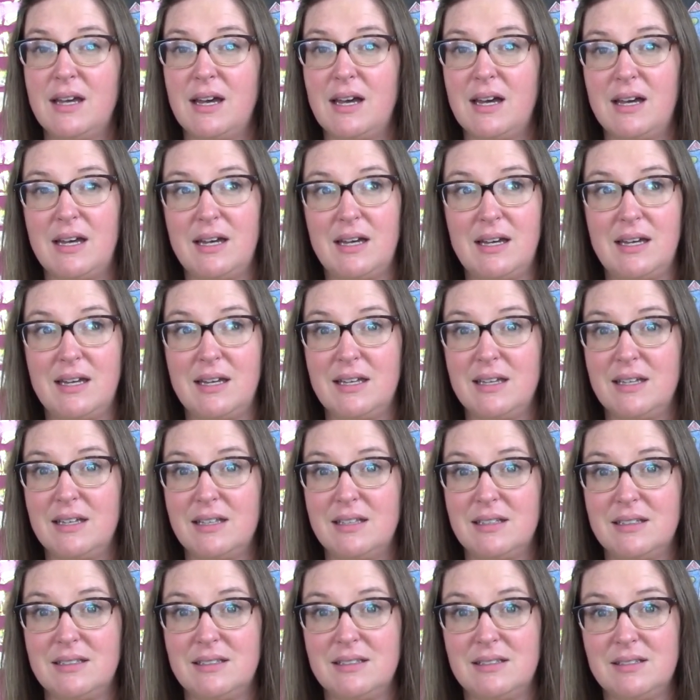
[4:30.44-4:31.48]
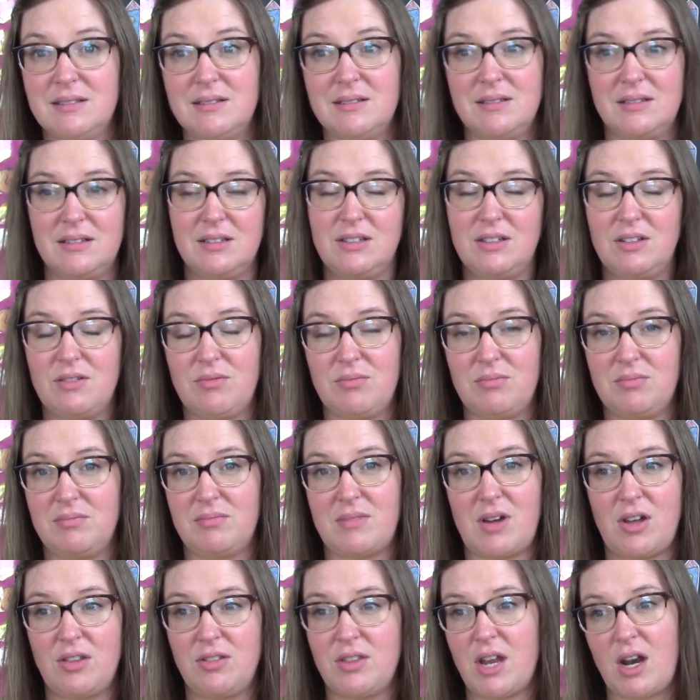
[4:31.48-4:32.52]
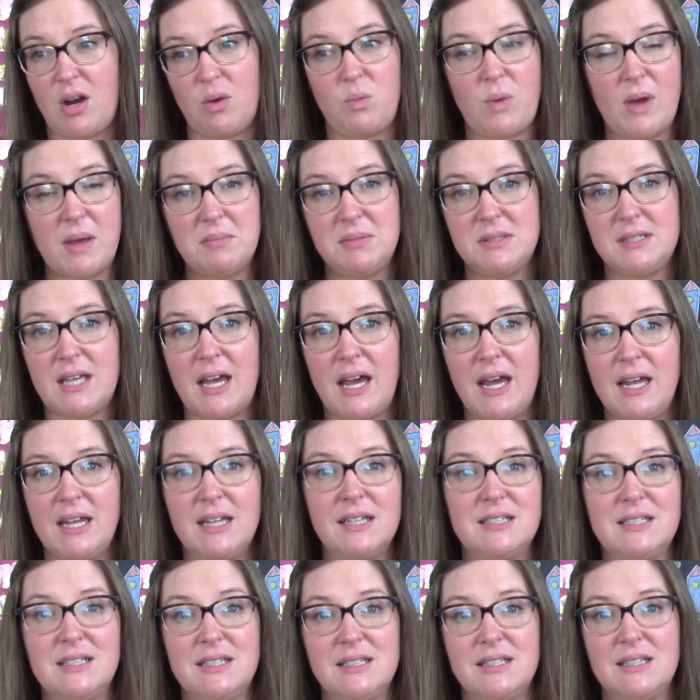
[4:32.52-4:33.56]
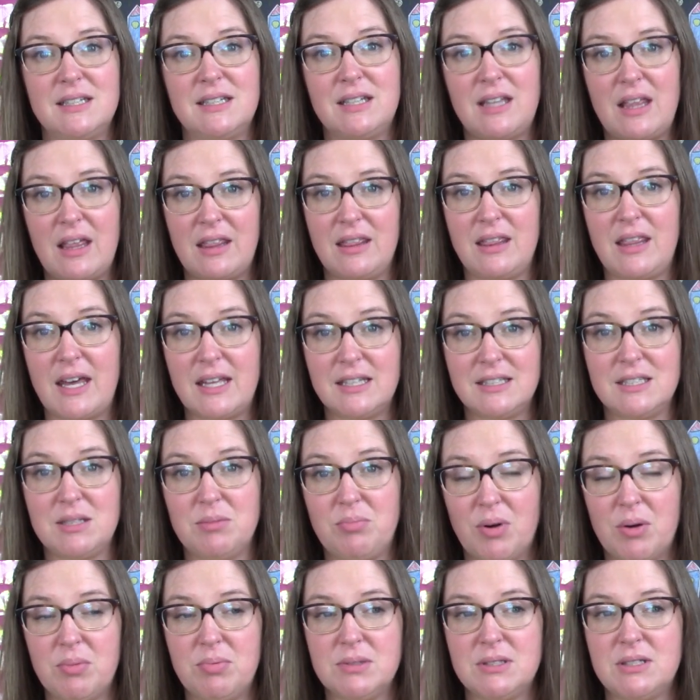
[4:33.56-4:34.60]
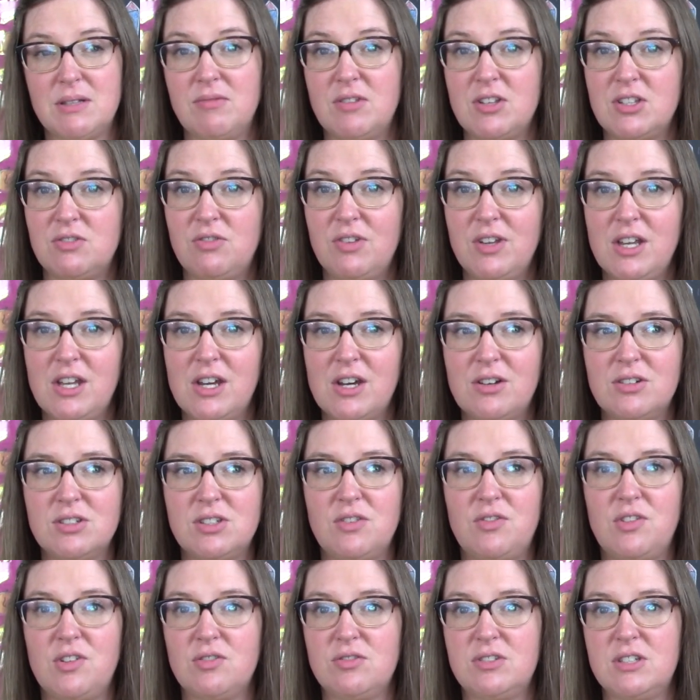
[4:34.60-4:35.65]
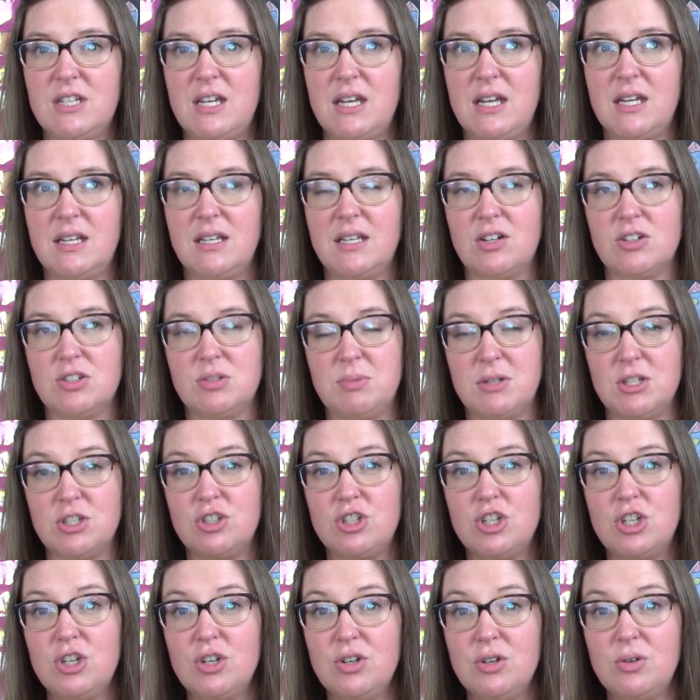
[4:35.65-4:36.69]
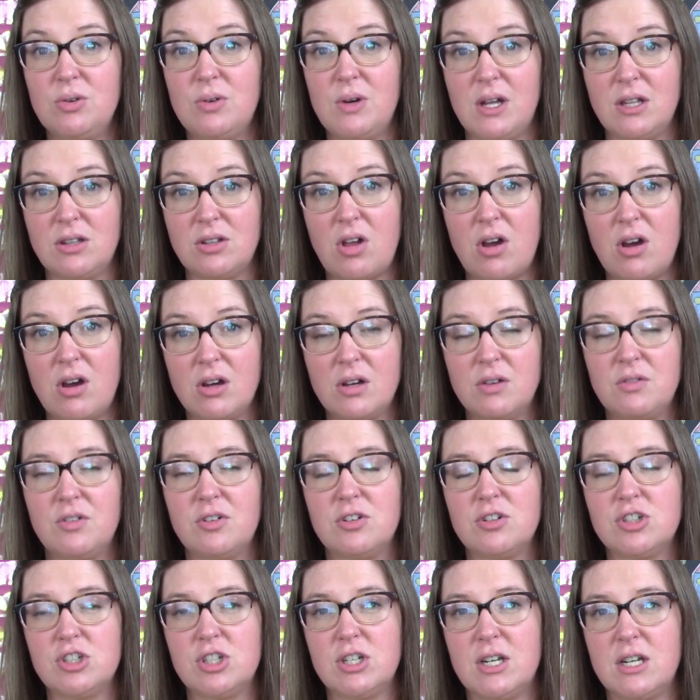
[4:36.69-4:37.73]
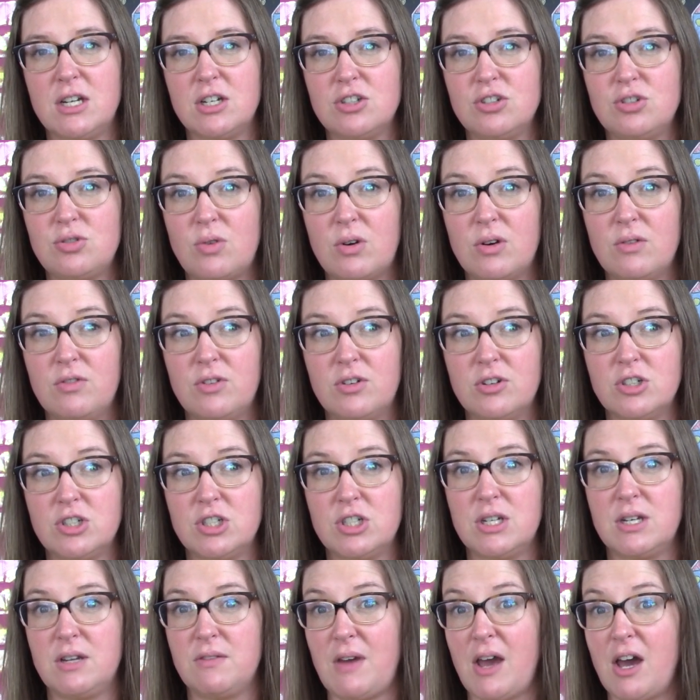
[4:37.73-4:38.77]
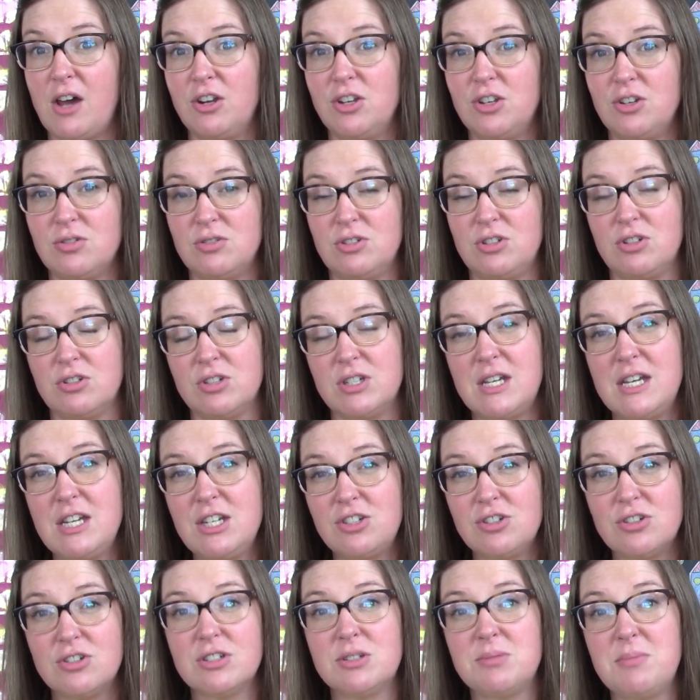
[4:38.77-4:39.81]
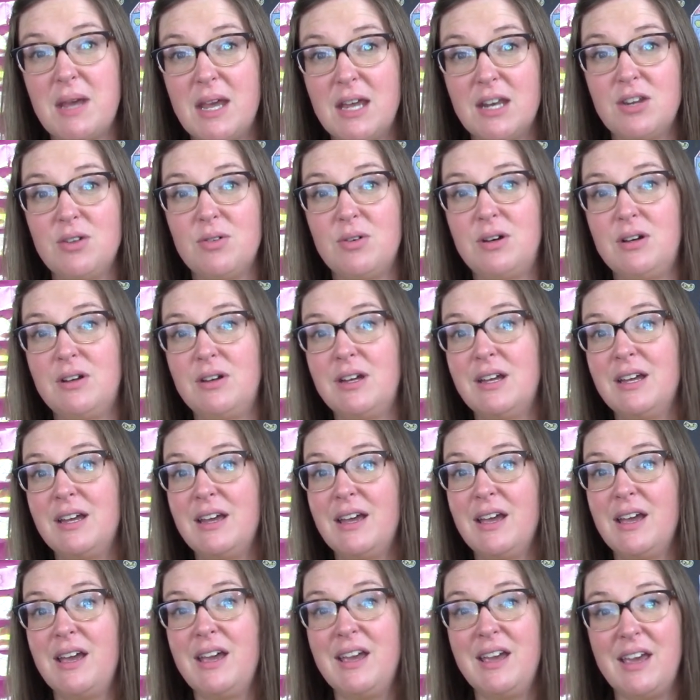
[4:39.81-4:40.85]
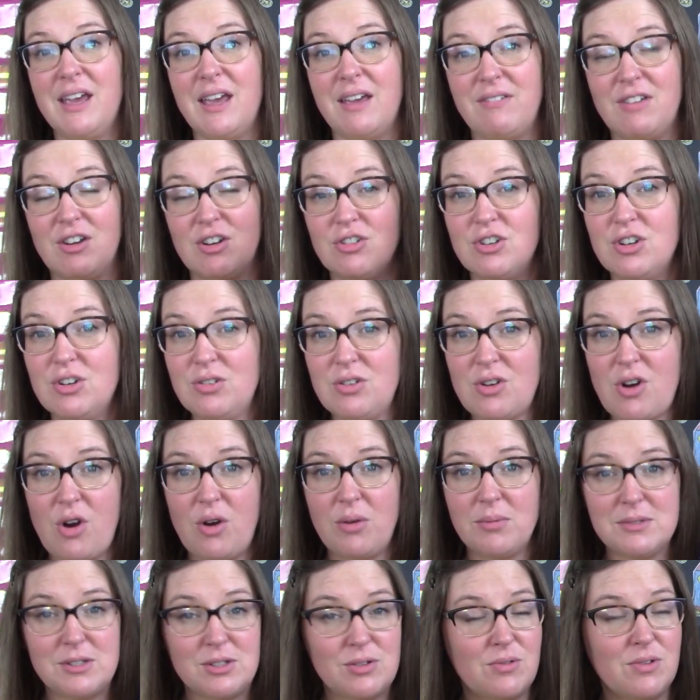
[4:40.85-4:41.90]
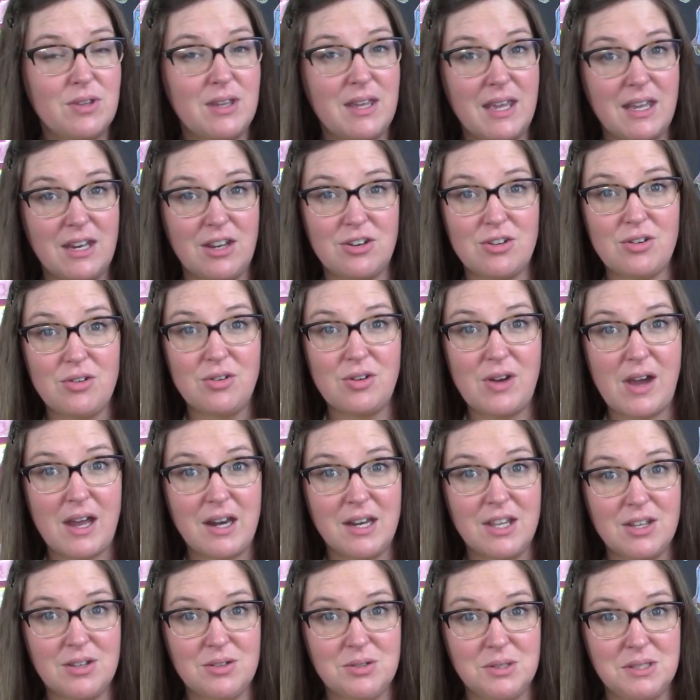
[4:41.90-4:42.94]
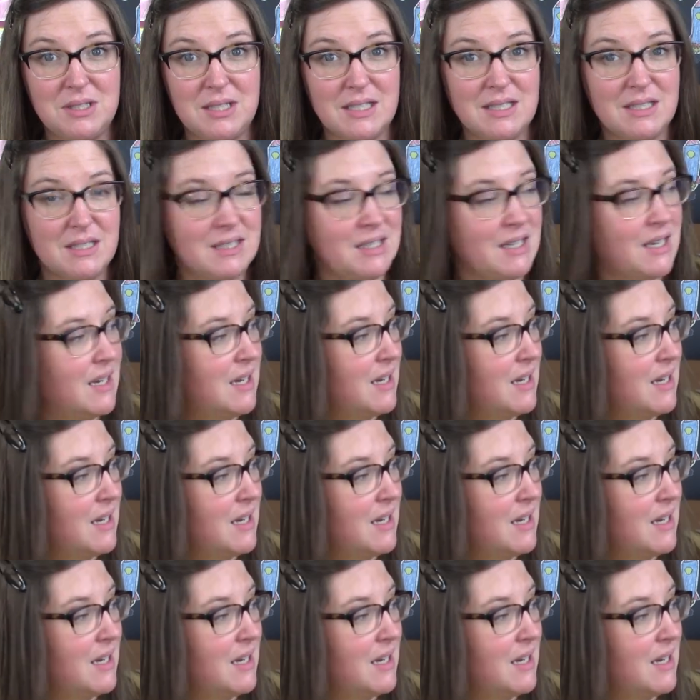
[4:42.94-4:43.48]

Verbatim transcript: uh, on their website. Th that's the purpose of these videos. If you've seen, there's been two, a long version and a short version of how to use your teacher's manual. If you're new to homeschooling and you don't know how to use this